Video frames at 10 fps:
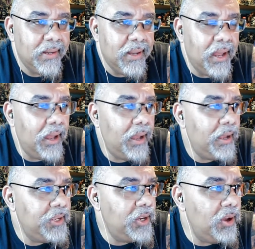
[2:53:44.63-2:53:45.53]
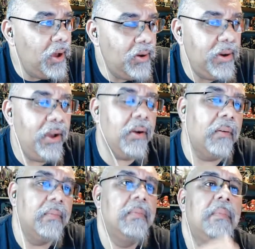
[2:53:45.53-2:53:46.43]
Uh, you know, I don't know.
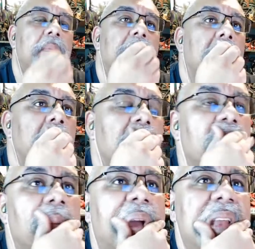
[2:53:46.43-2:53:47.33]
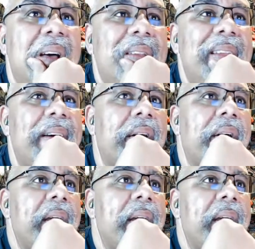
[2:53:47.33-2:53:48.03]
I don't know.